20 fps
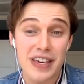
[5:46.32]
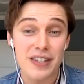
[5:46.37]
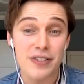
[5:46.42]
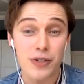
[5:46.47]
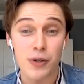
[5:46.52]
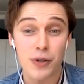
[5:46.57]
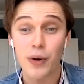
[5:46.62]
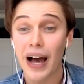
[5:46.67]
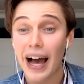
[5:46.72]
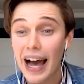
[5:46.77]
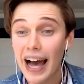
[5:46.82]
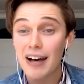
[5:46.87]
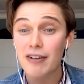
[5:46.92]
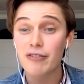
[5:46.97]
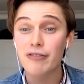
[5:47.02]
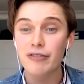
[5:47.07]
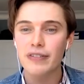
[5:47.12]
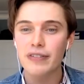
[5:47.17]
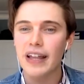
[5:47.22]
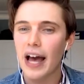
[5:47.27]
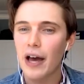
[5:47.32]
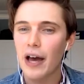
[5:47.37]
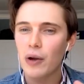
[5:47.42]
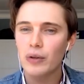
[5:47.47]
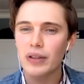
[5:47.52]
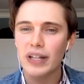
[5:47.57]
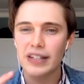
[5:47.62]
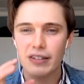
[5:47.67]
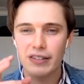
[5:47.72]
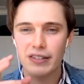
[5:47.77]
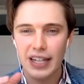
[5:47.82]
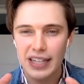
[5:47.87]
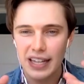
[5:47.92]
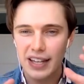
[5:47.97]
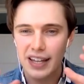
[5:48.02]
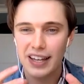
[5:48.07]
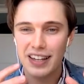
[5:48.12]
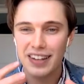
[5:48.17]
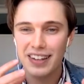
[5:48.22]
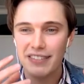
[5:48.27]
they do have and how like the kind
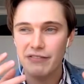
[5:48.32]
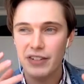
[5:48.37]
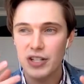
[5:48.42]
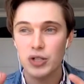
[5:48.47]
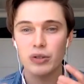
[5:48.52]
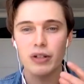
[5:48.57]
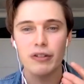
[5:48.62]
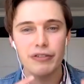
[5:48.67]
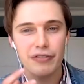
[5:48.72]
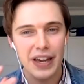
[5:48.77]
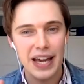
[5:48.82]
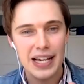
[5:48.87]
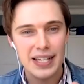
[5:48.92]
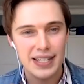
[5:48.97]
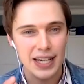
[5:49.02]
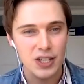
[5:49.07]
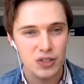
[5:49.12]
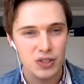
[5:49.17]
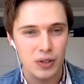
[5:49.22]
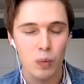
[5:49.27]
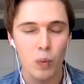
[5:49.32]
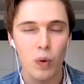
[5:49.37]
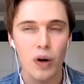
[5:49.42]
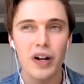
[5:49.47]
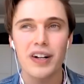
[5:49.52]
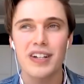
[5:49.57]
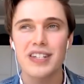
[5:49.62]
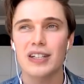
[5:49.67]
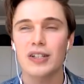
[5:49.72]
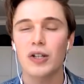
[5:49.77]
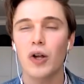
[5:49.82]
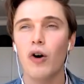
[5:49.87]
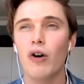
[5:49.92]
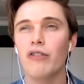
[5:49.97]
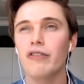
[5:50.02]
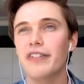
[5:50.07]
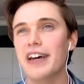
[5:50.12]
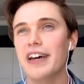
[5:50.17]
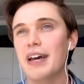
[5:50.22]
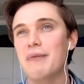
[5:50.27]
of visual effects actually works. A
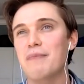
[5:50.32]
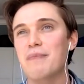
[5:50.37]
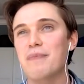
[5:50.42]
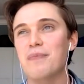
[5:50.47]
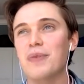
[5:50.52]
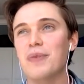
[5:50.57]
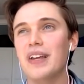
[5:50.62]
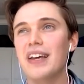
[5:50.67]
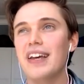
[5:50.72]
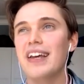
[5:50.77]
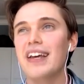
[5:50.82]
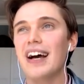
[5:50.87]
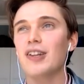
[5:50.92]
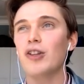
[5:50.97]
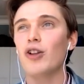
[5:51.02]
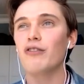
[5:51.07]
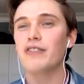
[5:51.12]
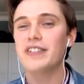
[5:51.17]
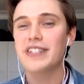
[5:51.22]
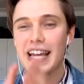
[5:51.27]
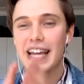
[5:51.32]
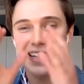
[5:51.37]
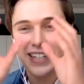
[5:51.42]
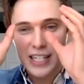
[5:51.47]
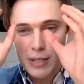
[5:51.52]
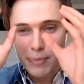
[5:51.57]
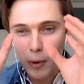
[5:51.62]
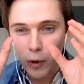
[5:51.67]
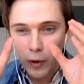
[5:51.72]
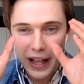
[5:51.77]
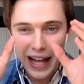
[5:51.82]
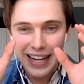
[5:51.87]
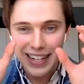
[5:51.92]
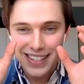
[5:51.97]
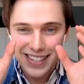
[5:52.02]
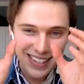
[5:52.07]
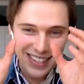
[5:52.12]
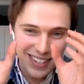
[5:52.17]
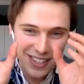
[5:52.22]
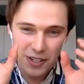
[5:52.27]
lot of um, a lot of tennis ball
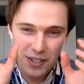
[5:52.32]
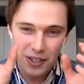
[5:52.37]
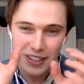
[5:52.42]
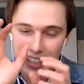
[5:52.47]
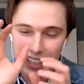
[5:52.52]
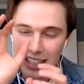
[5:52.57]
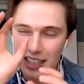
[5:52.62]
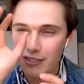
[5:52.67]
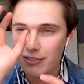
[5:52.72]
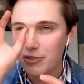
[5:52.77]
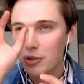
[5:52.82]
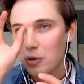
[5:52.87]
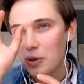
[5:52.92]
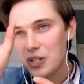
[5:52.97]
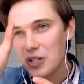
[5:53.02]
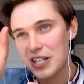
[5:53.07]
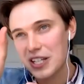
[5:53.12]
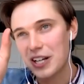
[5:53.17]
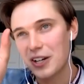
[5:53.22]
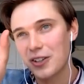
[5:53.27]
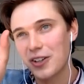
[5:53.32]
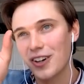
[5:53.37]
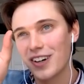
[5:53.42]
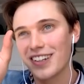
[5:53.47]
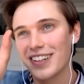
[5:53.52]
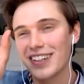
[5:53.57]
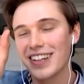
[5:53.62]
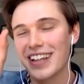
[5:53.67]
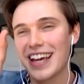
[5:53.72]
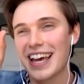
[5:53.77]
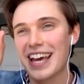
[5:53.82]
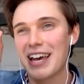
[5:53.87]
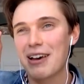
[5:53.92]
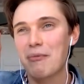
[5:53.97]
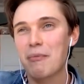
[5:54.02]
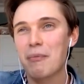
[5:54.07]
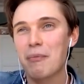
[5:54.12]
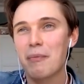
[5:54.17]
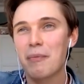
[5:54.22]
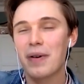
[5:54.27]
acting. So you're like kind of focusing on on
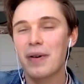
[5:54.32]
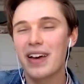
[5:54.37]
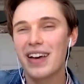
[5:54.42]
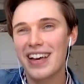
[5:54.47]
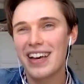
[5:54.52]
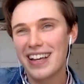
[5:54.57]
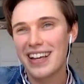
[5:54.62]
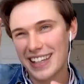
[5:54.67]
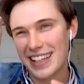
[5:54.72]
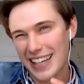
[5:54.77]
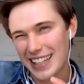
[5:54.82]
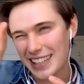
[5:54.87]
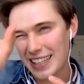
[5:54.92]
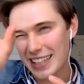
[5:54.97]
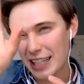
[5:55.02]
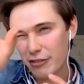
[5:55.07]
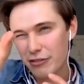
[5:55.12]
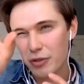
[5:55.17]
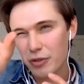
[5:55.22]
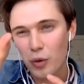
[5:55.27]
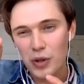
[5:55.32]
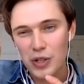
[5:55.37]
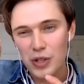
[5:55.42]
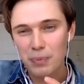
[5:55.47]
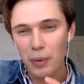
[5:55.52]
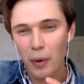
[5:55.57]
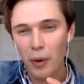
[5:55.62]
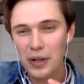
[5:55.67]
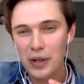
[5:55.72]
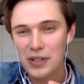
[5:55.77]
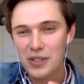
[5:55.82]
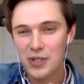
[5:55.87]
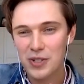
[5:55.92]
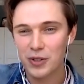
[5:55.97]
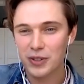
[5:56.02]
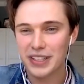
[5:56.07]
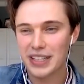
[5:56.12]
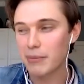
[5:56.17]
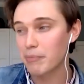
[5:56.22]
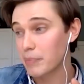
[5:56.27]
um, like kind of like focus points.
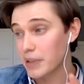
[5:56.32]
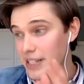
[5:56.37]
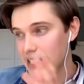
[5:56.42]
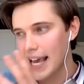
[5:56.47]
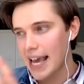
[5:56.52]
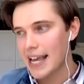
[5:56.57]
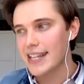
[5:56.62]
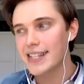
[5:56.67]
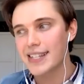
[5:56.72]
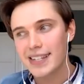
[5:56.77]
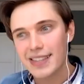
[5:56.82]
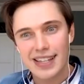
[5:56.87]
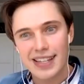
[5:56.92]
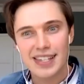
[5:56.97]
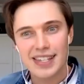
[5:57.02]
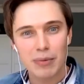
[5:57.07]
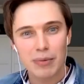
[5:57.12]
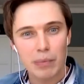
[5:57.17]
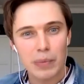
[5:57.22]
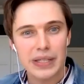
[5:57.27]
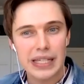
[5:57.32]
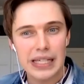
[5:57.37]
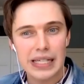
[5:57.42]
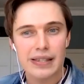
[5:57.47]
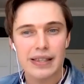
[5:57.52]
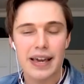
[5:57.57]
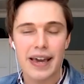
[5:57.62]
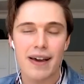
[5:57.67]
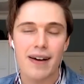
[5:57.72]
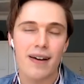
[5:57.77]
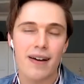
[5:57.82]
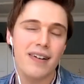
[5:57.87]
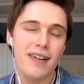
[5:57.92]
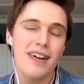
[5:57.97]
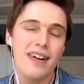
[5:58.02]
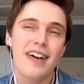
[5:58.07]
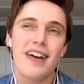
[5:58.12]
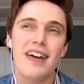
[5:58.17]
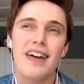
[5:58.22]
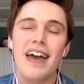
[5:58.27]
So like I'm pretending that somebody's
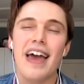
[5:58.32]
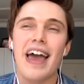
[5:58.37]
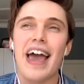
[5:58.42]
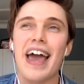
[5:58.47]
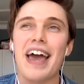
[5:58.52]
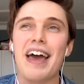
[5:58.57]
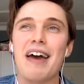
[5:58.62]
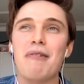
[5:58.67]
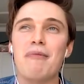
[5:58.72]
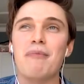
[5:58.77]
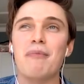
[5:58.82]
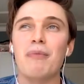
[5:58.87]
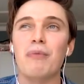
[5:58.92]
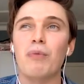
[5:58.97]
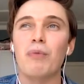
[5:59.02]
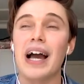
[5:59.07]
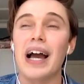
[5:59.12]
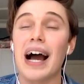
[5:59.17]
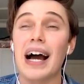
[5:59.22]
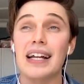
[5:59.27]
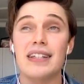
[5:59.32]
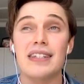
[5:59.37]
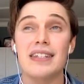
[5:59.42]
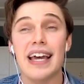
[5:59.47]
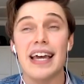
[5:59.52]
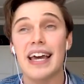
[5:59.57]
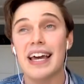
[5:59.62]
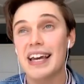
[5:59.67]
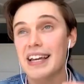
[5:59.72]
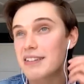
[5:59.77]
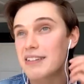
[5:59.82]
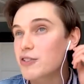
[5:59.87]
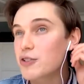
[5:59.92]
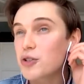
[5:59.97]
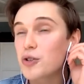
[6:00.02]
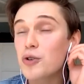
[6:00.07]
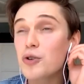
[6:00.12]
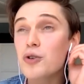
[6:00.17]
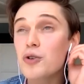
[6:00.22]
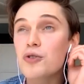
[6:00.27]
there. Um, we had uh,
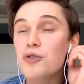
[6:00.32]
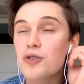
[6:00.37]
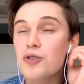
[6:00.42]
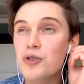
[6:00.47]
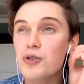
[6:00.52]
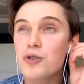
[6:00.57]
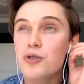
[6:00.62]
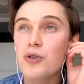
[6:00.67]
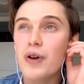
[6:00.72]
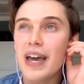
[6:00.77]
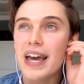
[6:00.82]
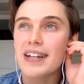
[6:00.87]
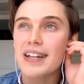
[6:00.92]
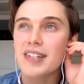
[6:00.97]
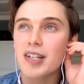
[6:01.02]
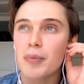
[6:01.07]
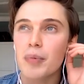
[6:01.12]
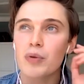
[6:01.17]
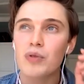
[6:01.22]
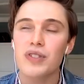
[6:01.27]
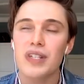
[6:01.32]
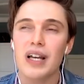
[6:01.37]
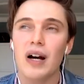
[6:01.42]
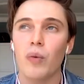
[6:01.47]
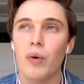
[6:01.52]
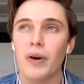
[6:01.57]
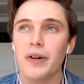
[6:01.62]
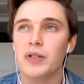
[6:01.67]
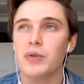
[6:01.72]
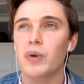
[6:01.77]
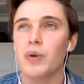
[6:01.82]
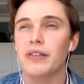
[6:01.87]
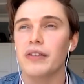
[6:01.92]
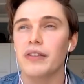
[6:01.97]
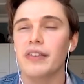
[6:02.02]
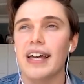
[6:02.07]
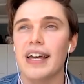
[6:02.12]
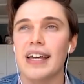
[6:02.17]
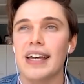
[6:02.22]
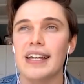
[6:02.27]
two two uh, doubles that I worked
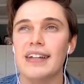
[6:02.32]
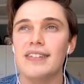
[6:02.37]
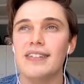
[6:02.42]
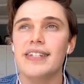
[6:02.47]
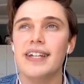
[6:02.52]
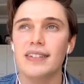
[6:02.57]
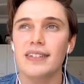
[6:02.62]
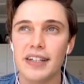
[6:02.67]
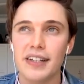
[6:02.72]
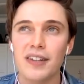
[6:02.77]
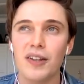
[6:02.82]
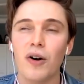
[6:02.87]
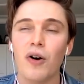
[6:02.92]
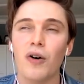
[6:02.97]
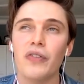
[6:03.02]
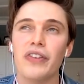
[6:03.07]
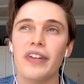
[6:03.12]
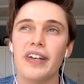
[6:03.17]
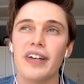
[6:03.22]
with, uh, Dylan on